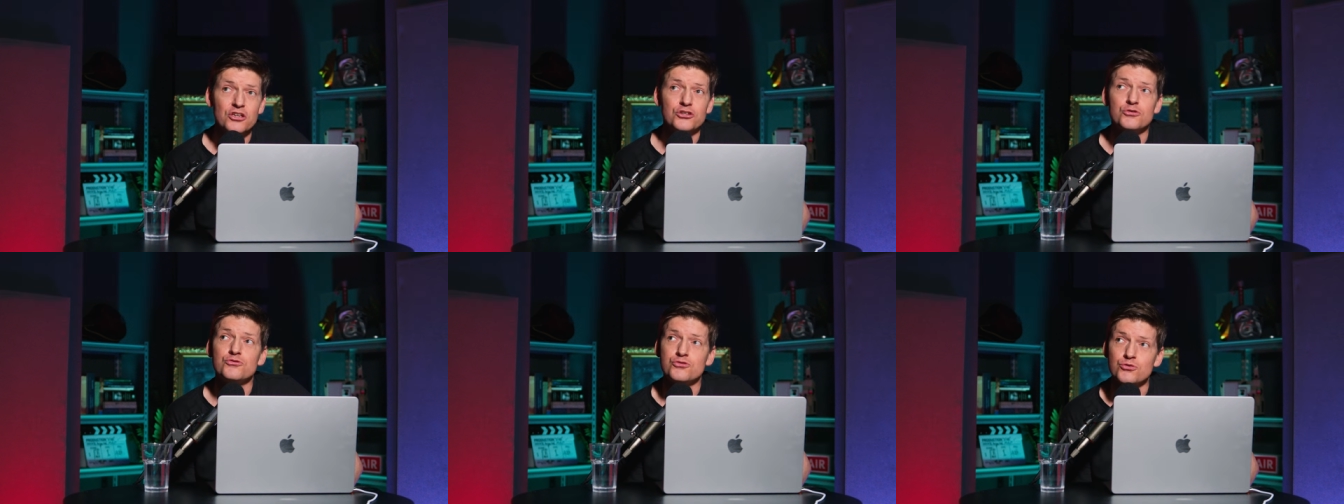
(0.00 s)

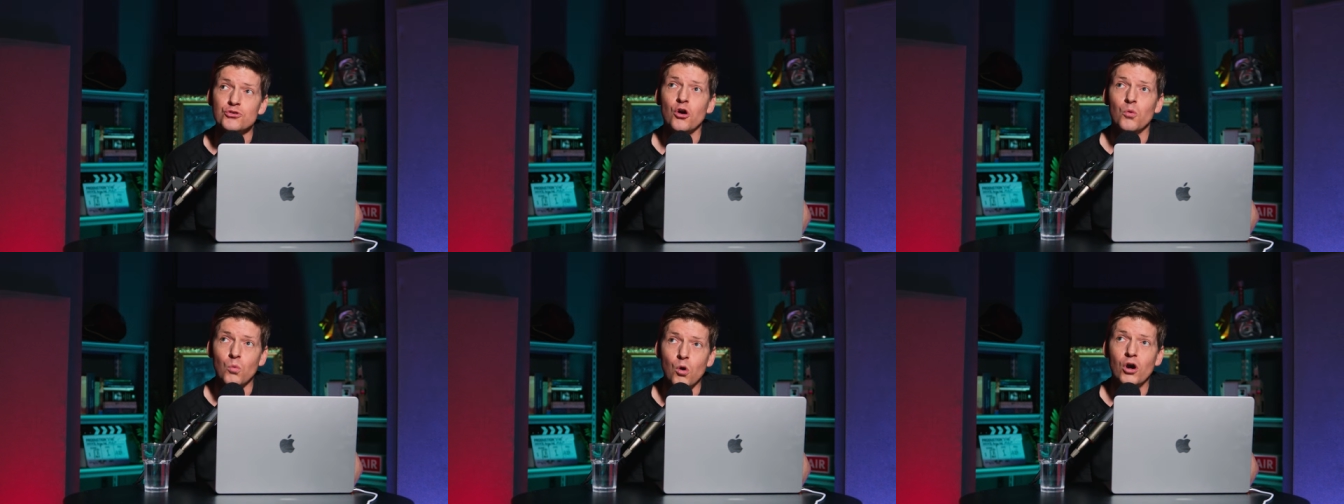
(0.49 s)
you do
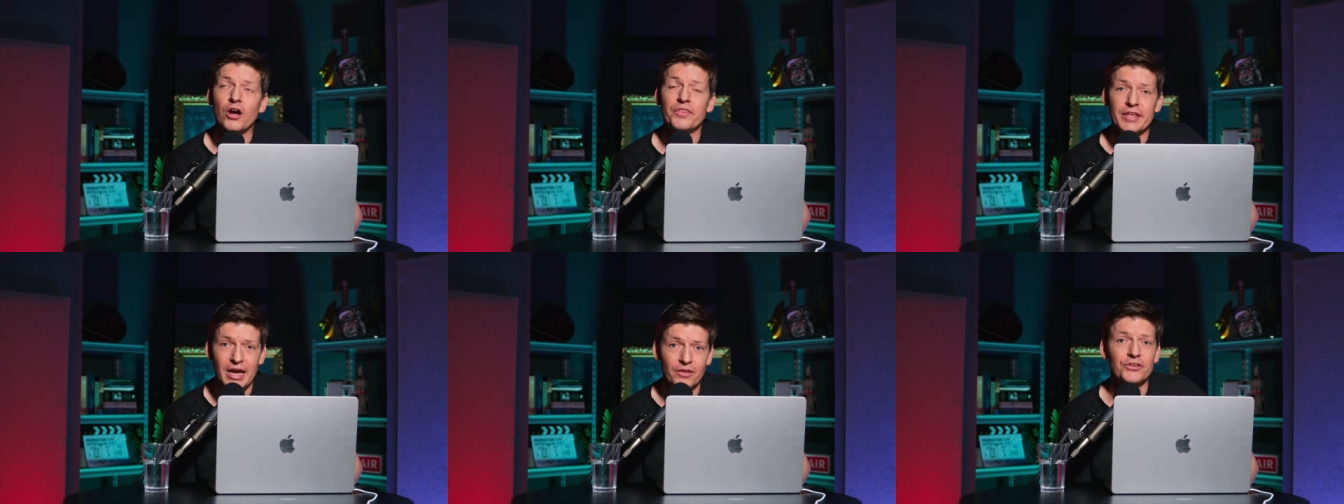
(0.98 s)
not walk on
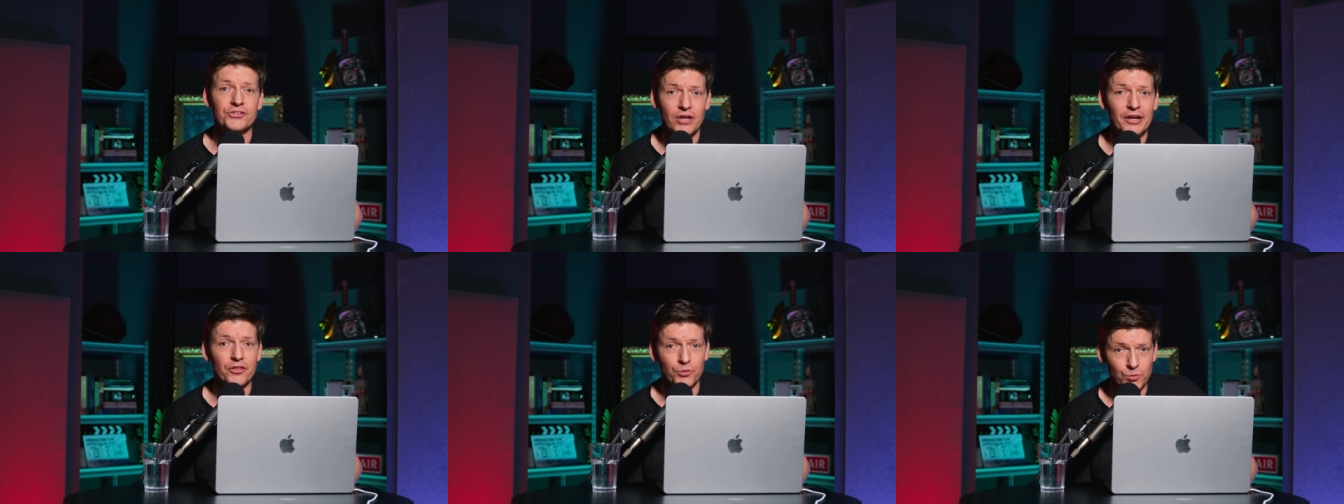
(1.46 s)
the other
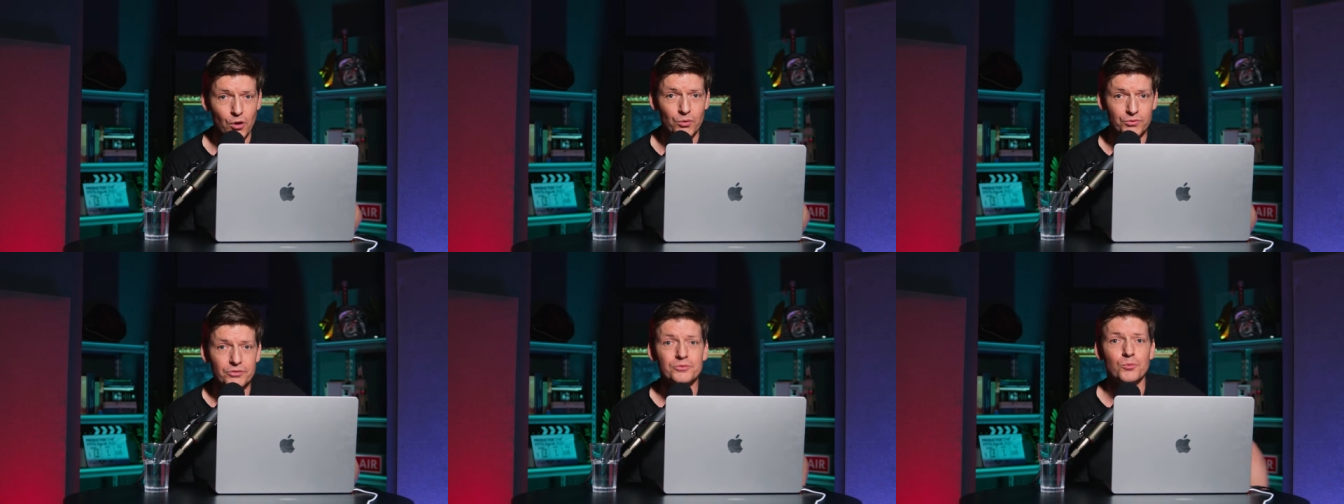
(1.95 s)
side of the
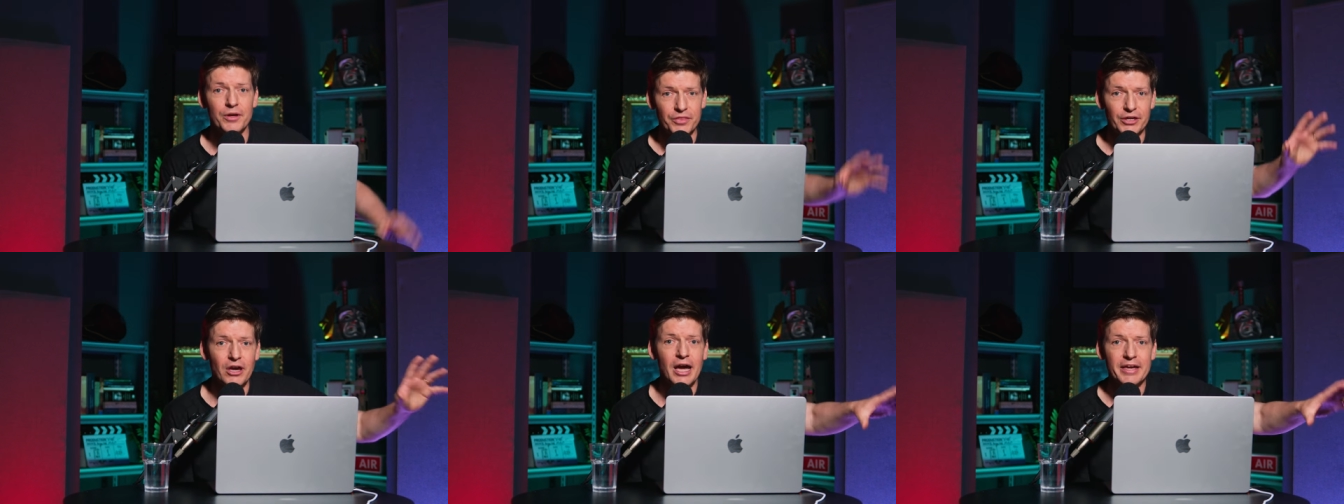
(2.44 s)
road. When
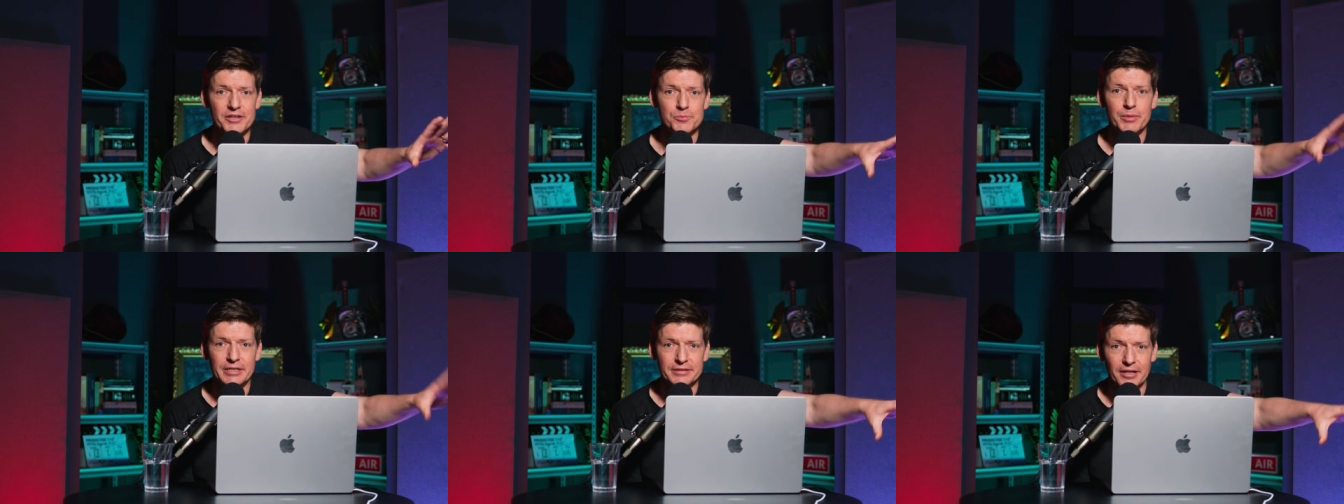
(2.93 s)
the guy is
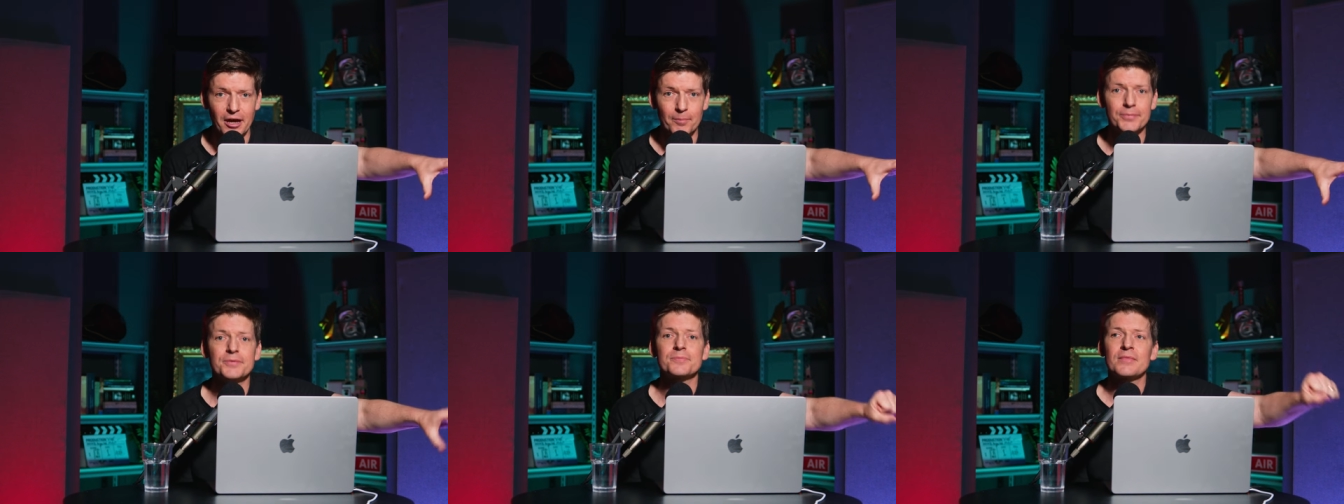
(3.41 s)
beaten up,